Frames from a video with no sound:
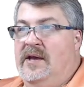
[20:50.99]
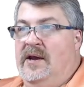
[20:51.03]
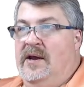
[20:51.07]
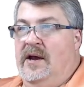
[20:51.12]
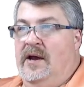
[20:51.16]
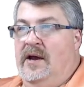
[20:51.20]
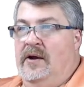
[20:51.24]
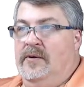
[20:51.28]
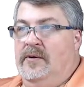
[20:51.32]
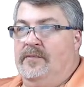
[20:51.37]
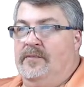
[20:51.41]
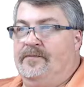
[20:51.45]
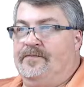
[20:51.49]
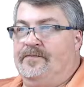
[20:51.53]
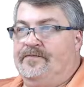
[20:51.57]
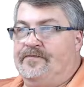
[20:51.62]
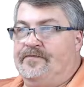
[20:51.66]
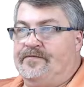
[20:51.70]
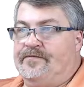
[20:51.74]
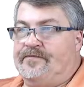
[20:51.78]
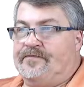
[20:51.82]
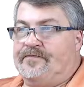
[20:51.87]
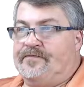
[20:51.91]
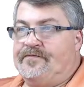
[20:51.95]

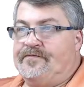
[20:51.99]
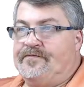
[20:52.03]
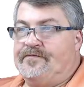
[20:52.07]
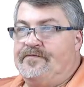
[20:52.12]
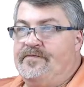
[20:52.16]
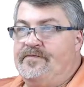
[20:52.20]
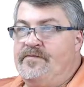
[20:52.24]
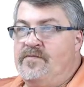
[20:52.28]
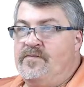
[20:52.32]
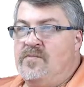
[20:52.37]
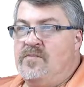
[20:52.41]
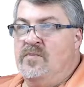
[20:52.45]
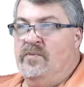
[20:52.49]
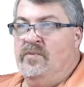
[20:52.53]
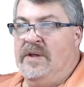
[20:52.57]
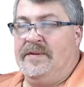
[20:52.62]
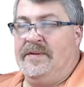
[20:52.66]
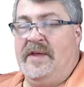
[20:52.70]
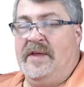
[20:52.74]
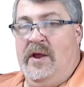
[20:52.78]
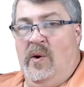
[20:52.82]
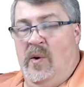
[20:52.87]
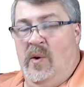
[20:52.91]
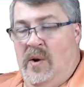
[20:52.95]
that
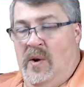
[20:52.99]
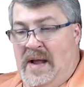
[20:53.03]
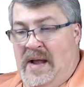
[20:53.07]
they are